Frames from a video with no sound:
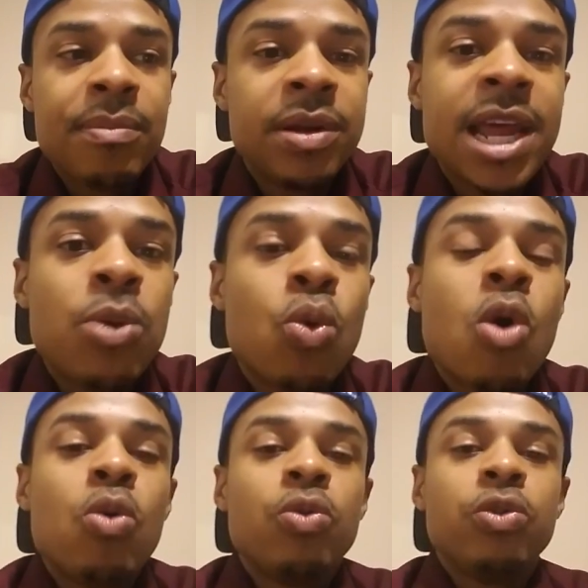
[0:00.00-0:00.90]
but they
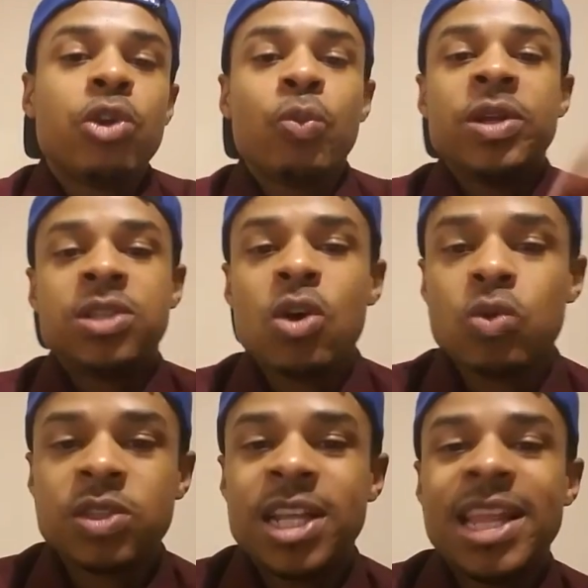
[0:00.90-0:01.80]
want the
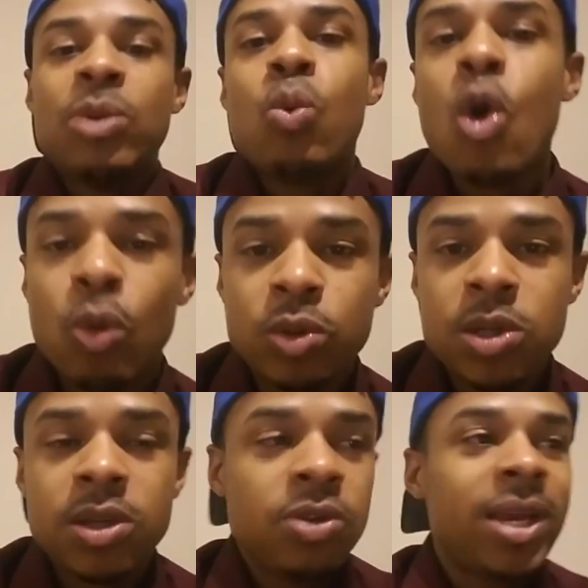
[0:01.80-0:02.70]
results that they
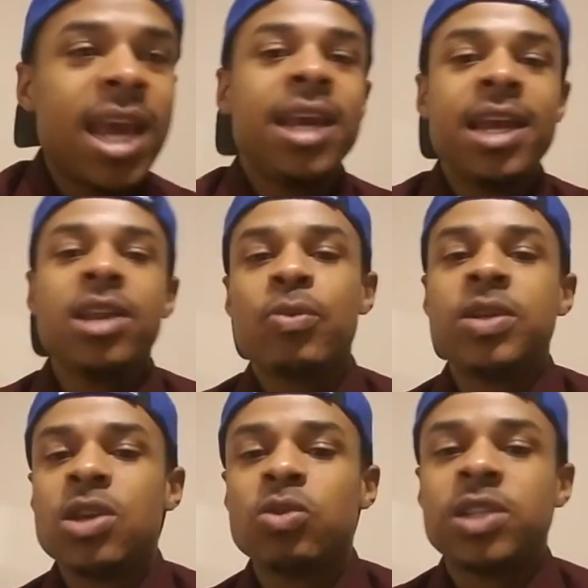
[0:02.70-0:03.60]
want. You can't get the
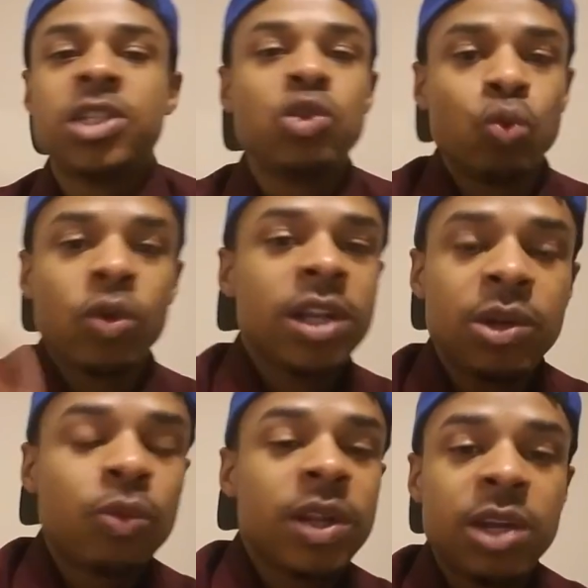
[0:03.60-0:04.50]
results that you
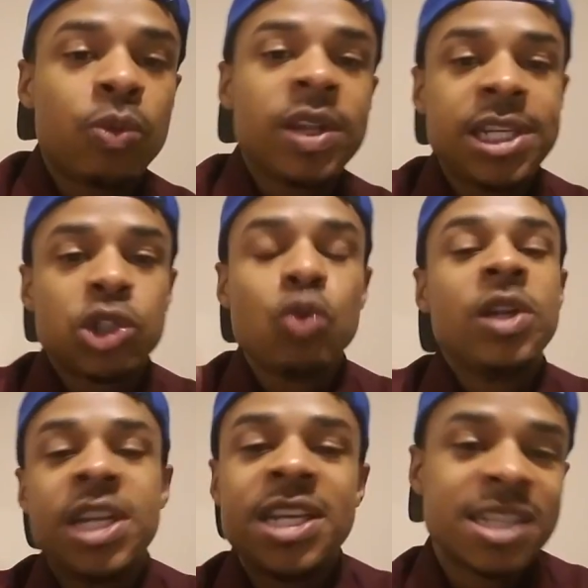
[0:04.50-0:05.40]
really, really, really,
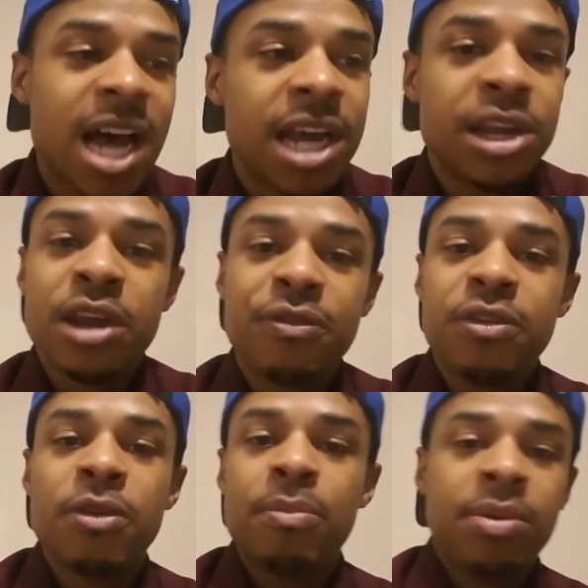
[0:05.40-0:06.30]
truly desire if
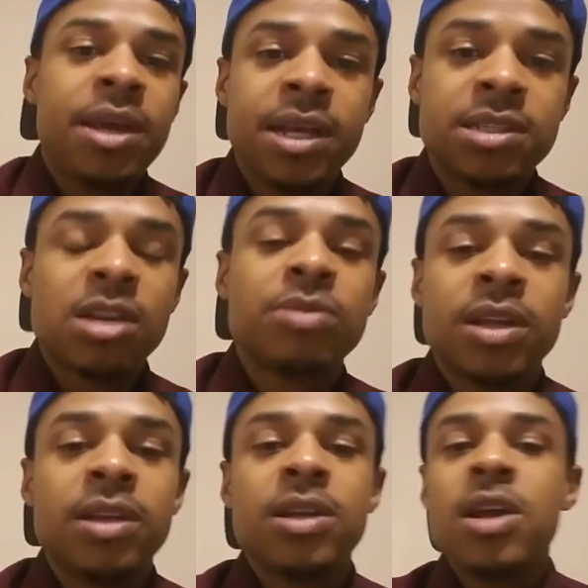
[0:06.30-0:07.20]
you're being
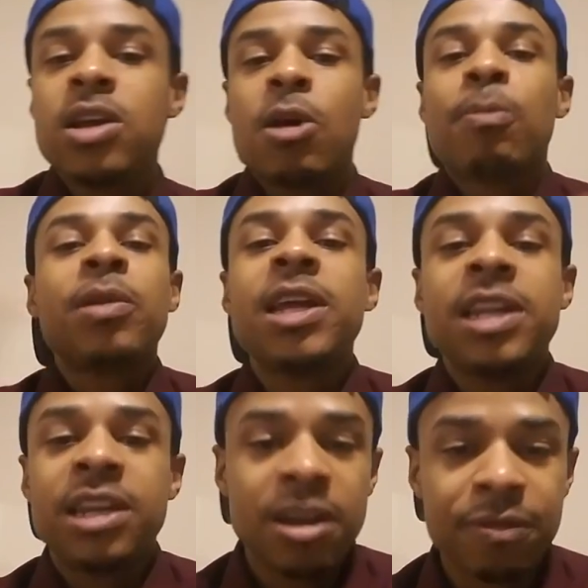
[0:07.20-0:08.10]
something
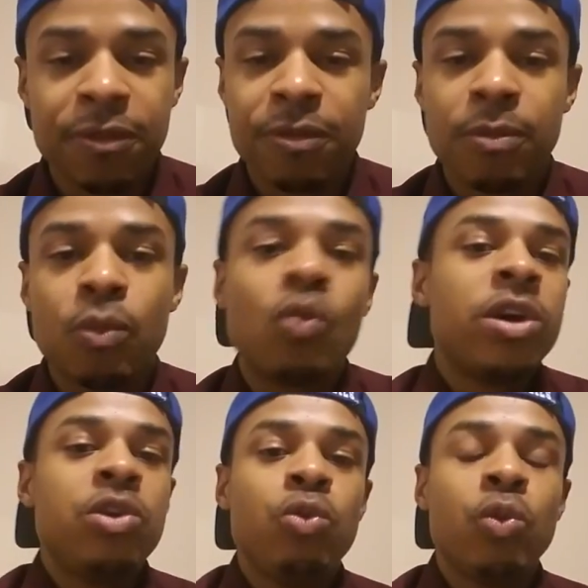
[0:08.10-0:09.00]
completely different from
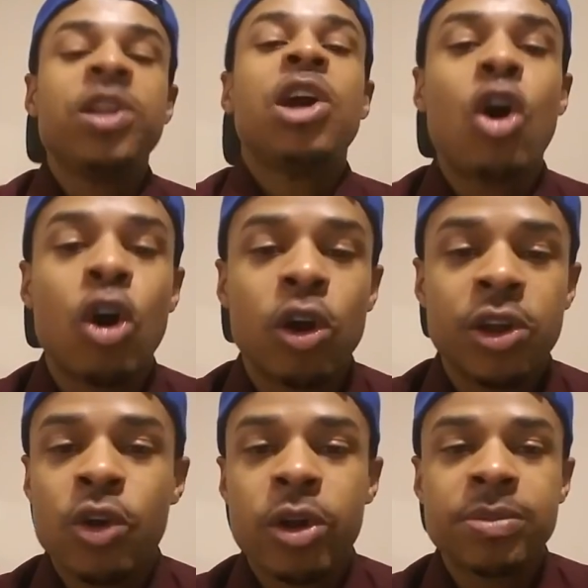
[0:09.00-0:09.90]
what you really are.
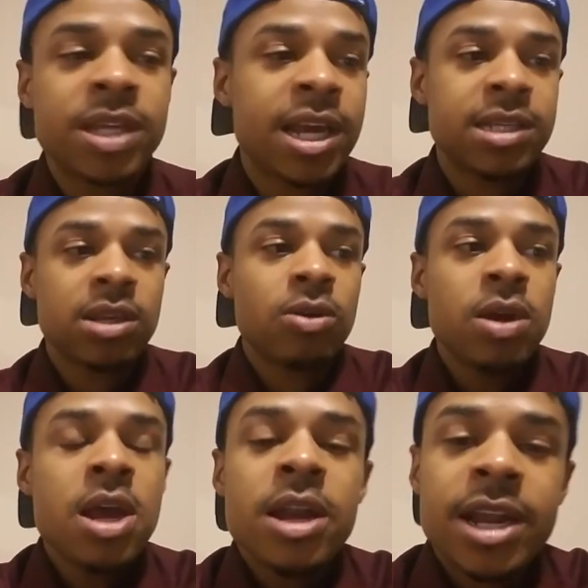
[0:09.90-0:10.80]
You know what I'm saying?
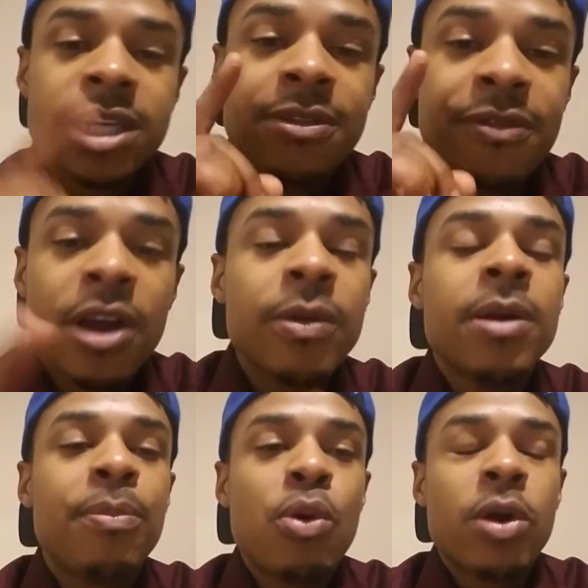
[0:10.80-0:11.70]
So that's very
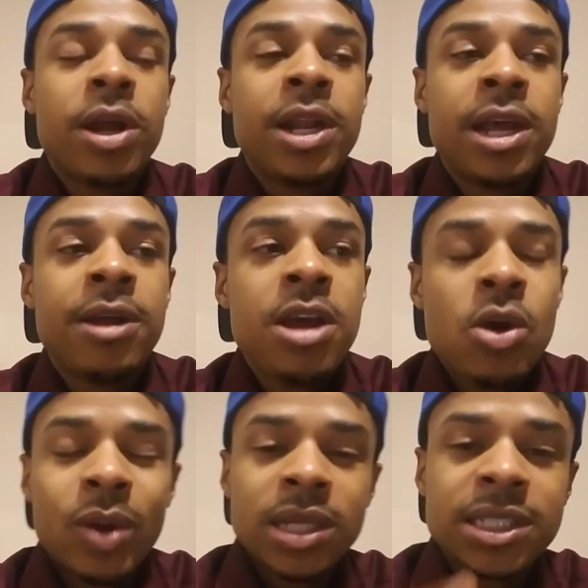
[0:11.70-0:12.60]
important. And
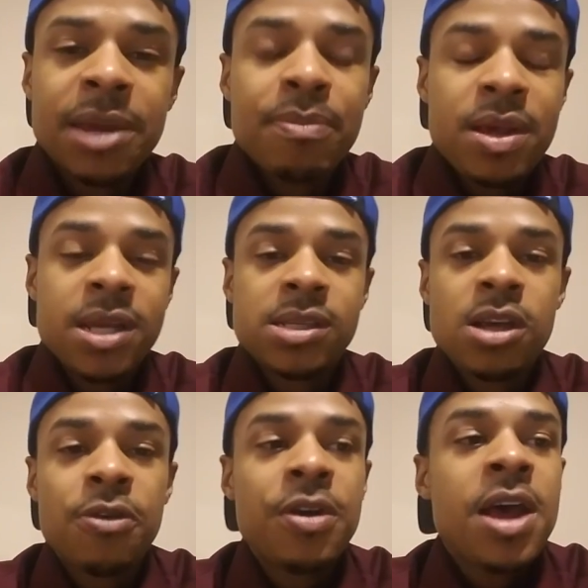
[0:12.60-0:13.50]
when I say be
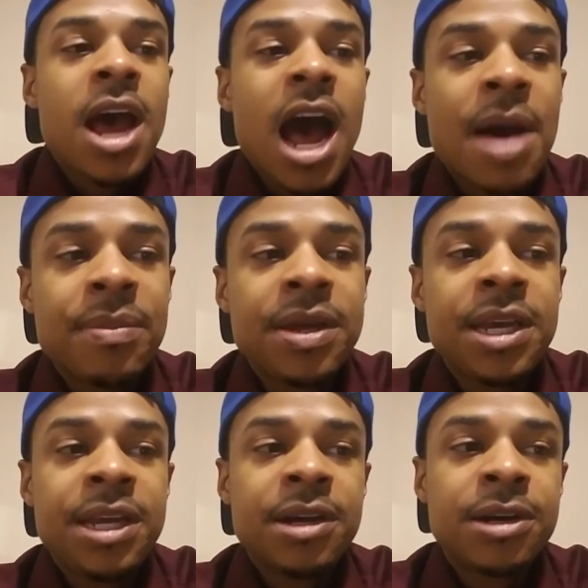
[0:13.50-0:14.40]
yourself, I
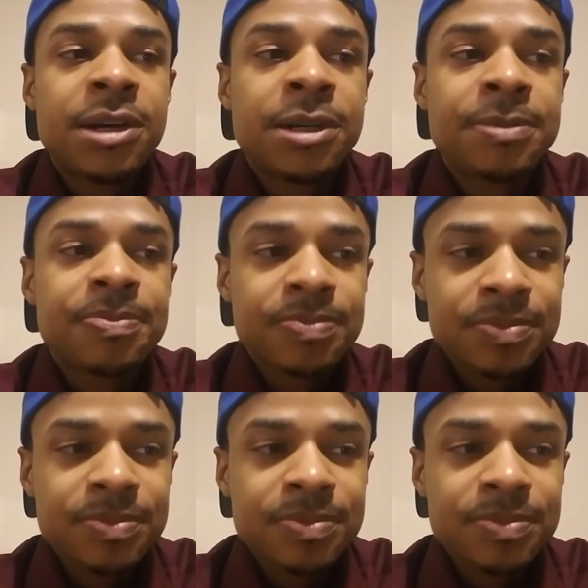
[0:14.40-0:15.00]
mean um,